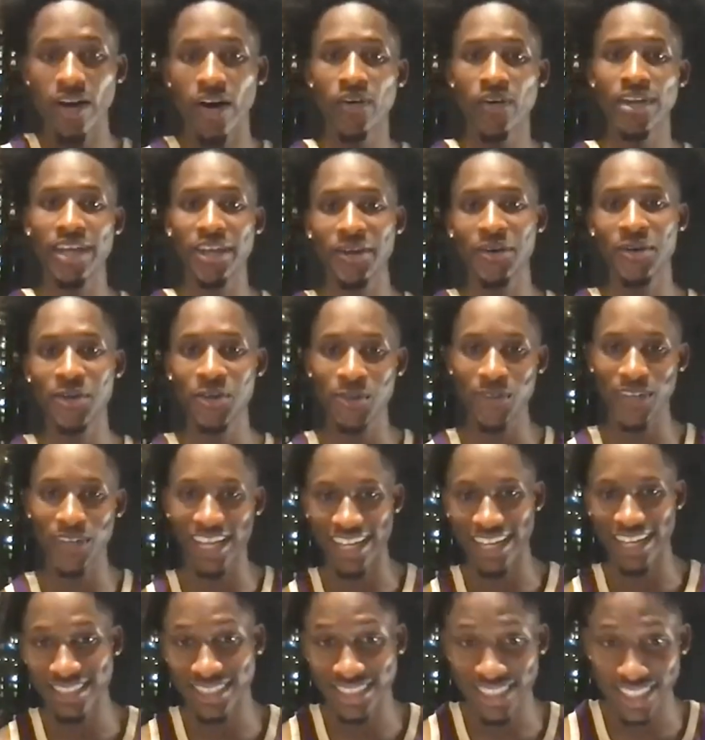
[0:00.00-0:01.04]
Okay, cool.
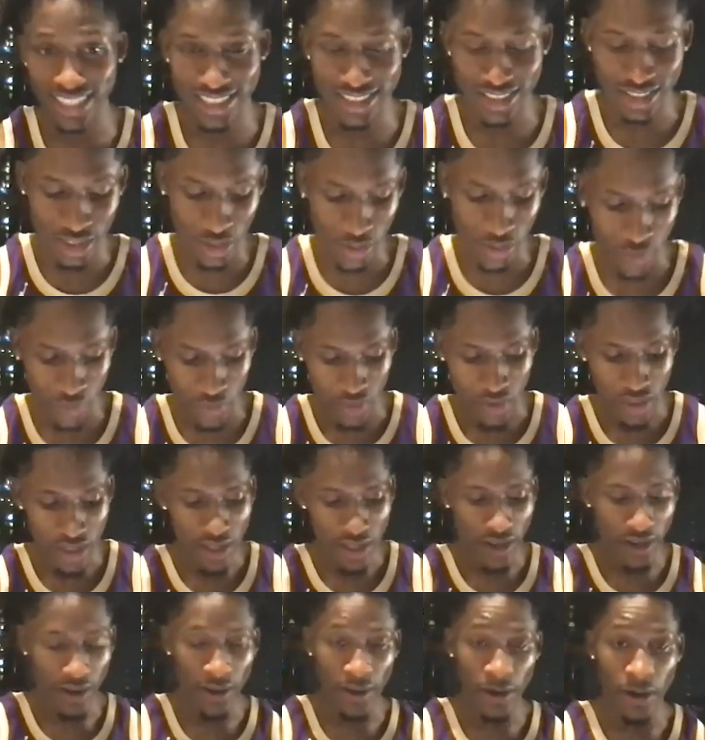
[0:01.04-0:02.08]
Like I said, so
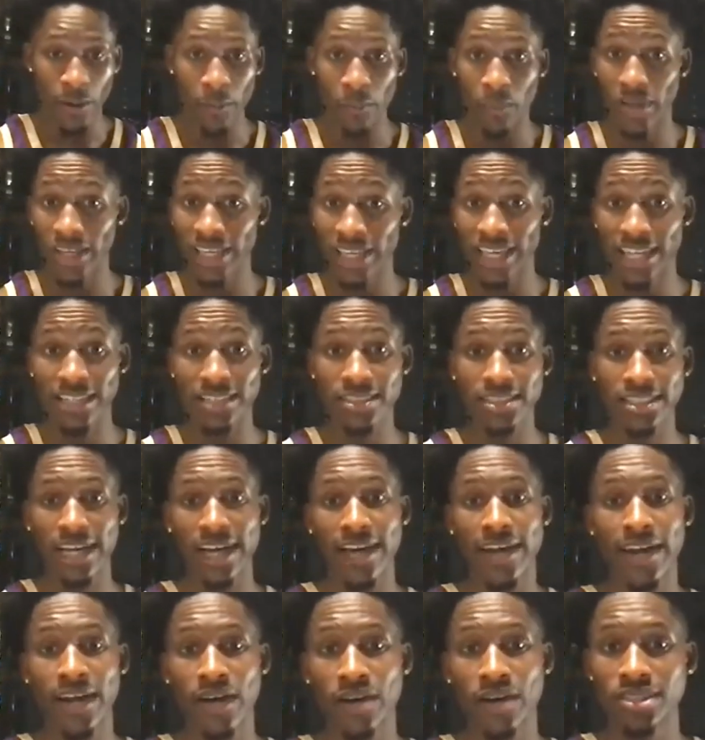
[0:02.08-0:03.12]
again,
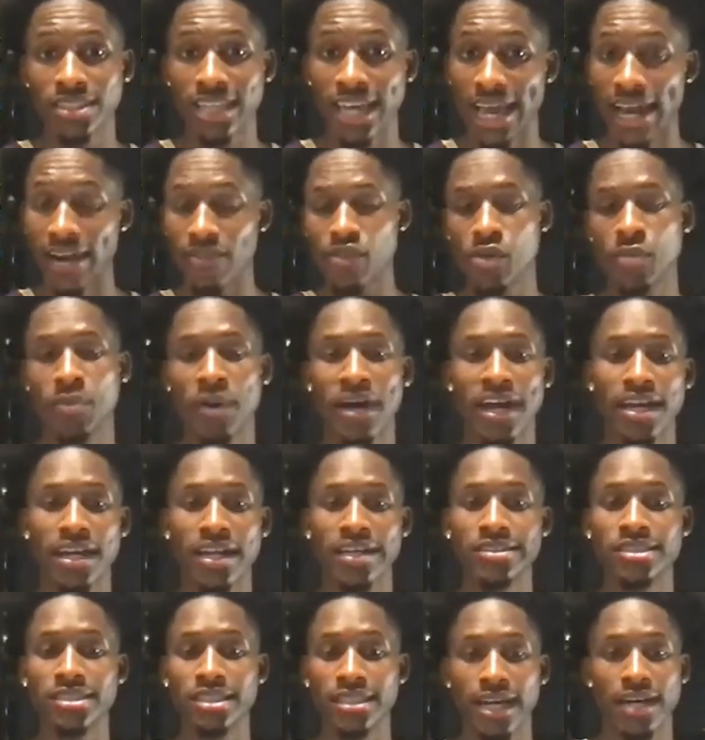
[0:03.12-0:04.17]
shout out to everybody
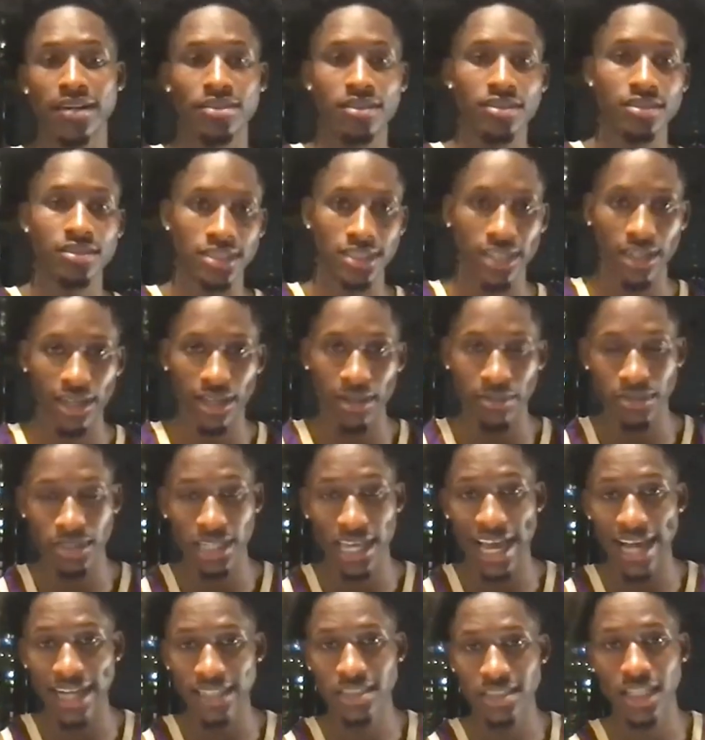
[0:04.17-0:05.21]
that took out the time
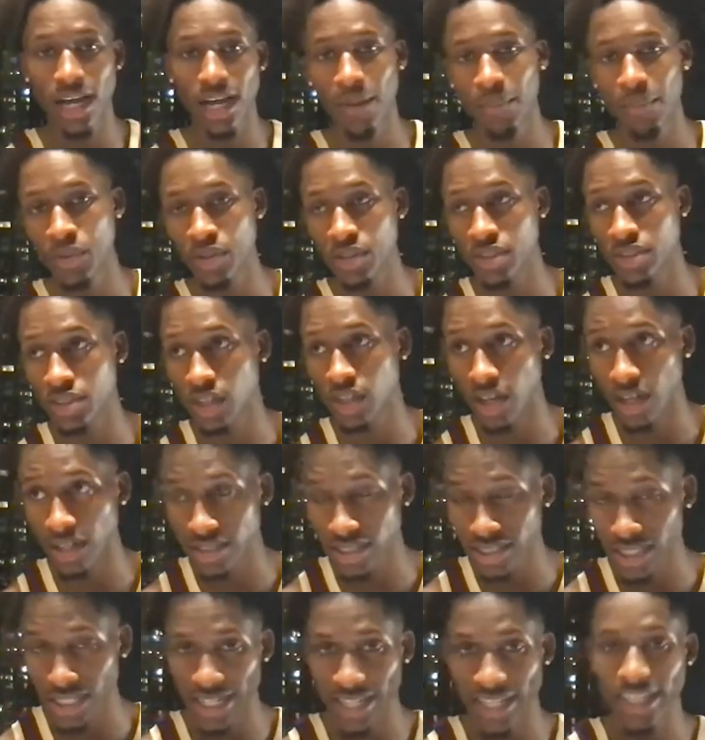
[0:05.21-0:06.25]
to actually hop on this
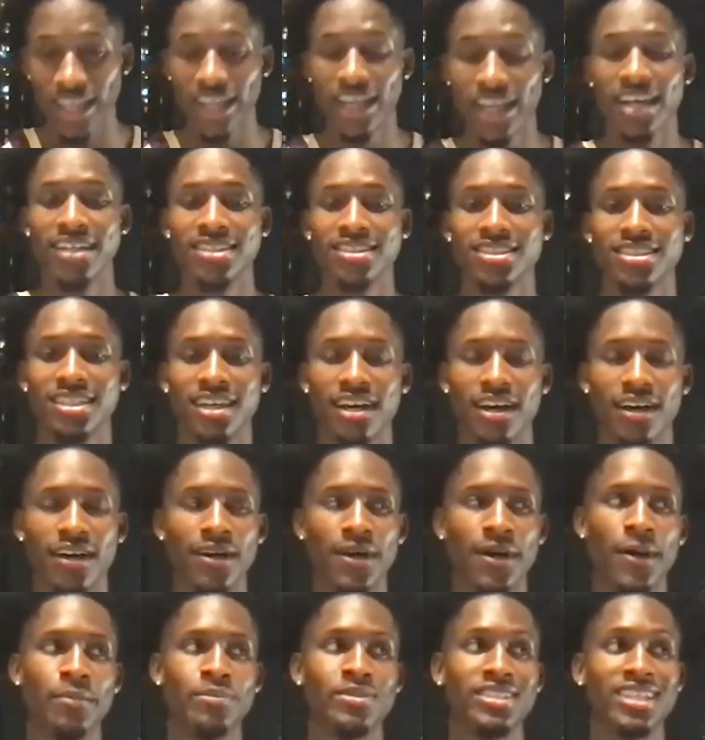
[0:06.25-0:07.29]
call today.
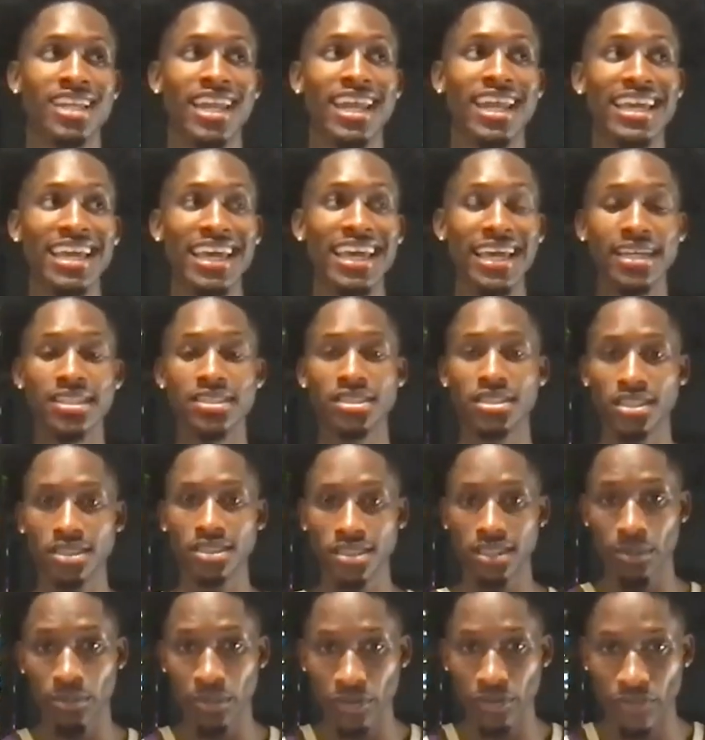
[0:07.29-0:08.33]
Today is
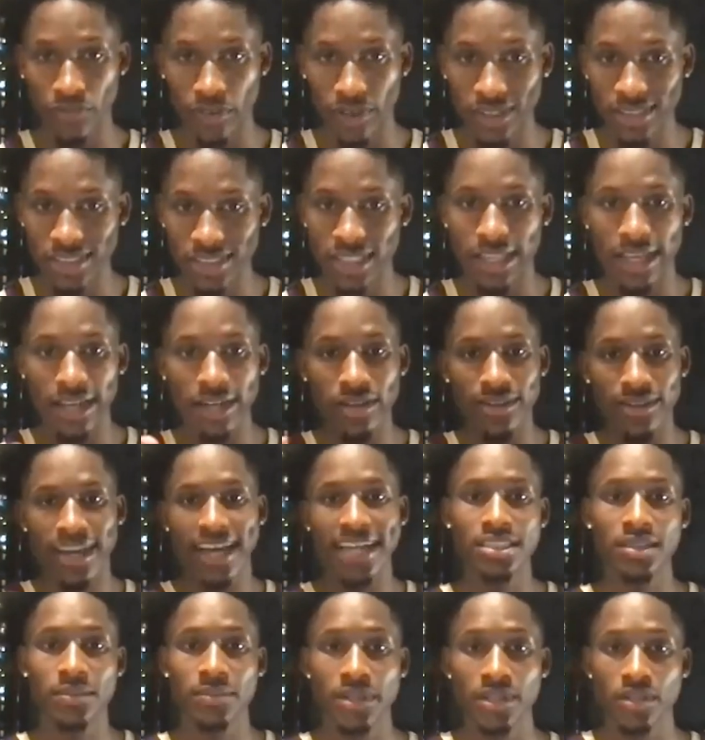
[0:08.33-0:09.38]
December 1st. A lot of you
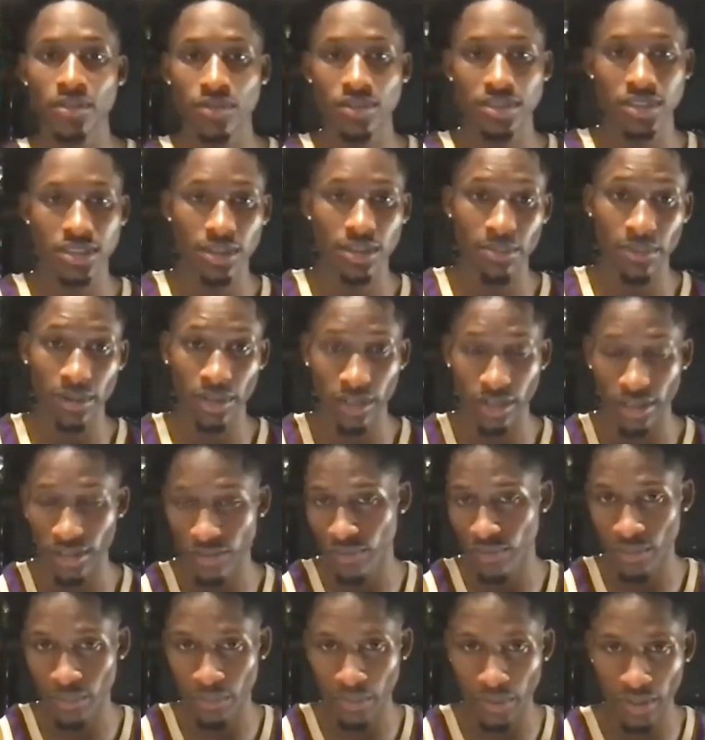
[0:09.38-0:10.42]
guys can be doing something
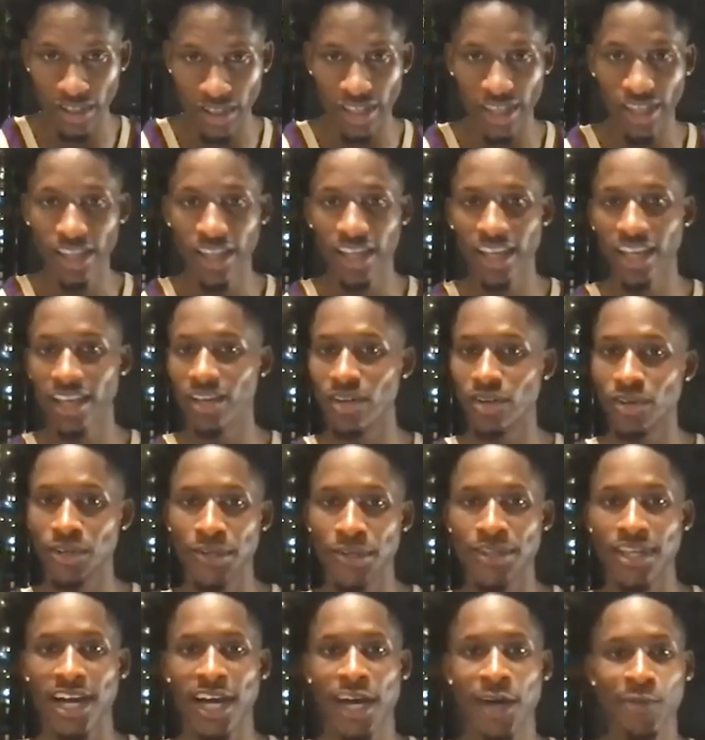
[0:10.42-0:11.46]
different, but
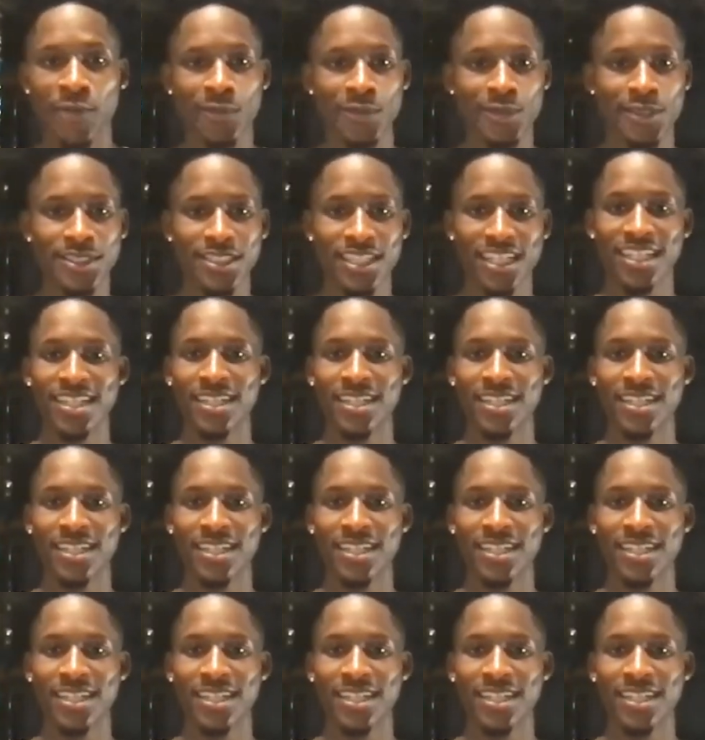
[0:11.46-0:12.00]
y'all was